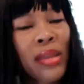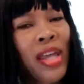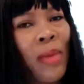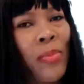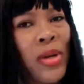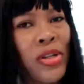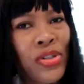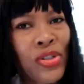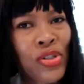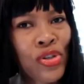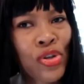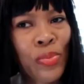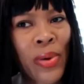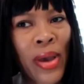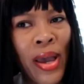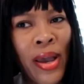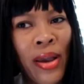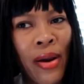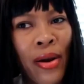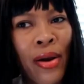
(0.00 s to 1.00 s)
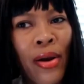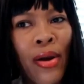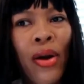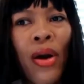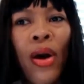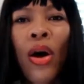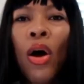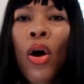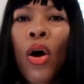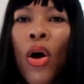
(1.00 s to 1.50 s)
How much do you pay her,
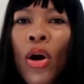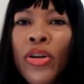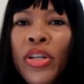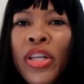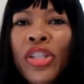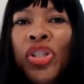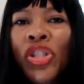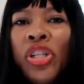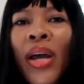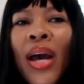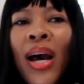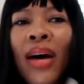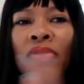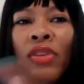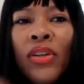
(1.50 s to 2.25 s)
or did she have